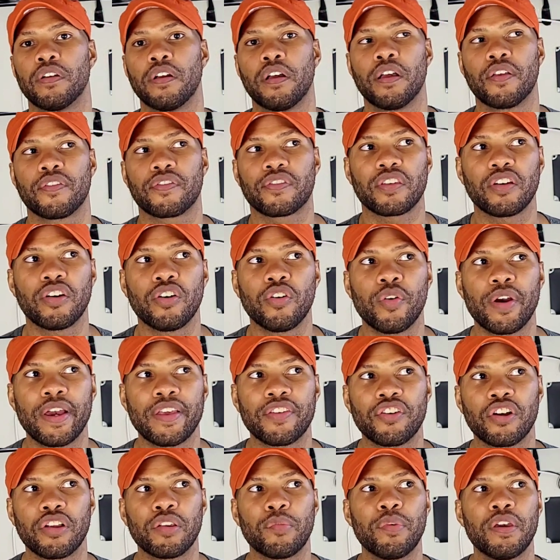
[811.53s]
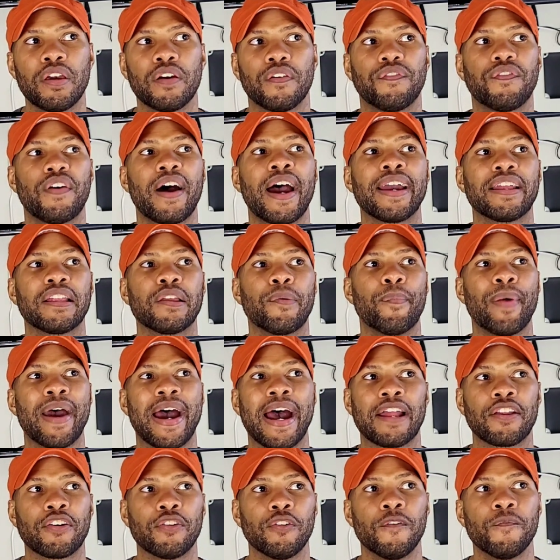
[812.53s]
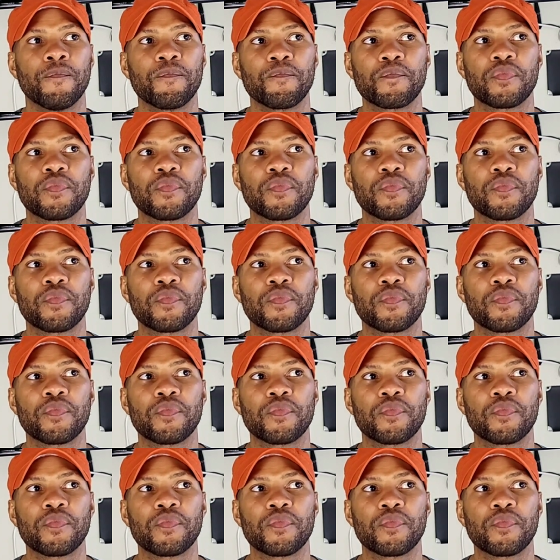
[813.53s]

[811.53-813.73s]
So it's going to be a fight and a battle.